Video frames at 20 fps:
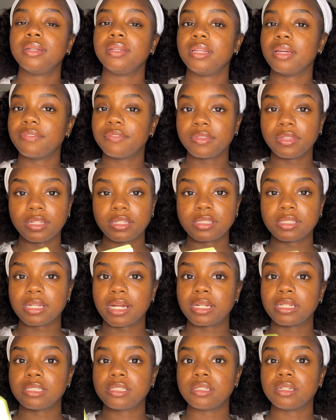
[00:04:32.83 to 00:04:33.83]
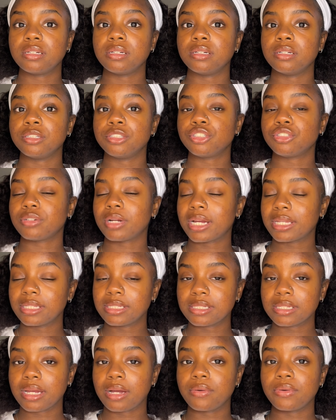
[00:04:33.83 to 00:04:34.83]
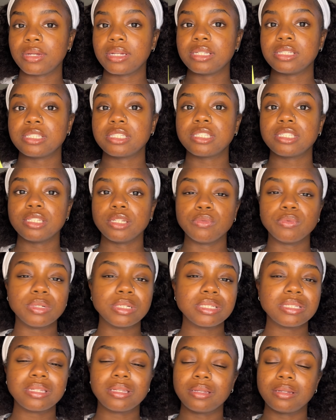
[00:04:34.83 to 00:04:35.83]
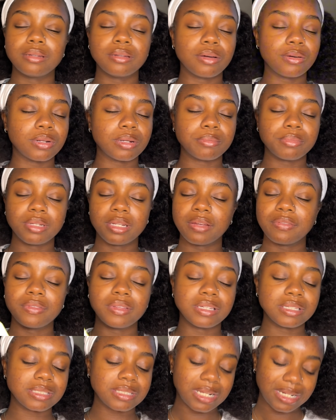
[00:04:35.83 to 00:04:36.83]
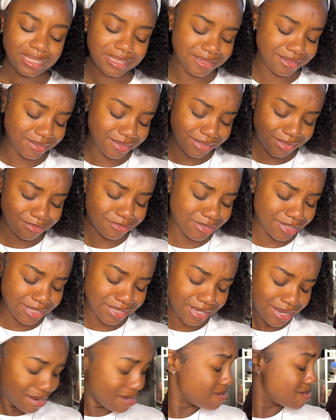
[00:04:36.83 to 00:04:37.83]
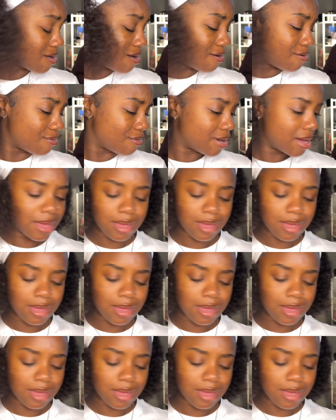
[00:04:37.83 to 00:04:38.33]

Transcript: Definitely excited to try this out and see what it's hitting on. I'm definitely excited to see what it's hitting on.